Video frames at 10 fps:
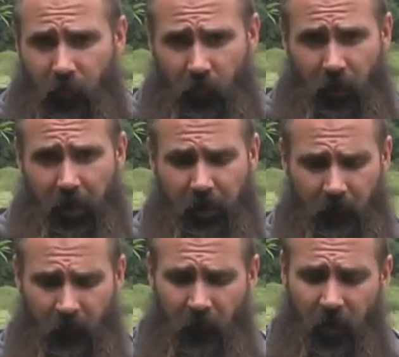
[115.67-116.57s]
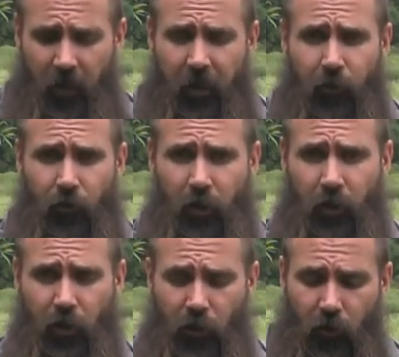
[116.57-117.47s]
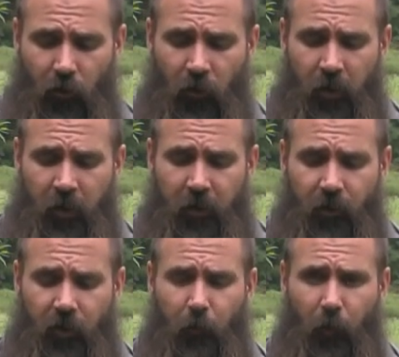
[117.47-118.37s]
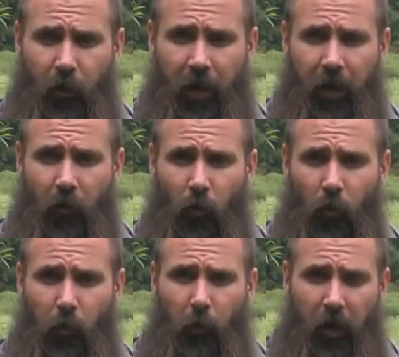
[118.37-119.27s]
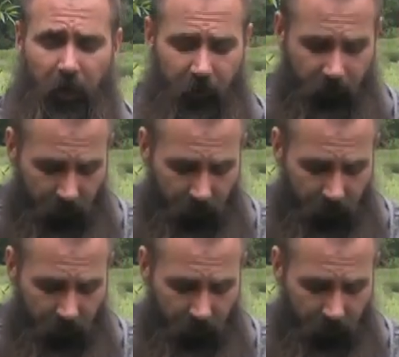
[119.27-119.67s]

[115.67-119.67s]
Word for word: You've got kind of traditional zippered hand warmer pockets